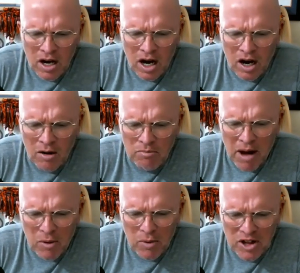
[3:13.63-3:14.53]
Yeah. Um,
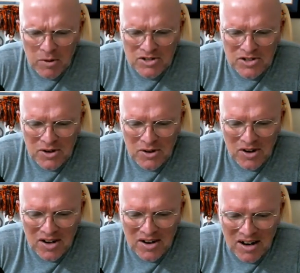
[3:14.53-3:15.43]
back when they were still
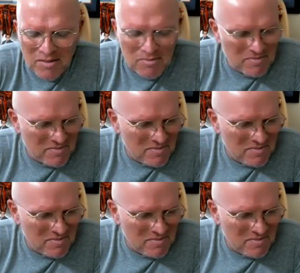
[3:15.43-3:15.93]
on um,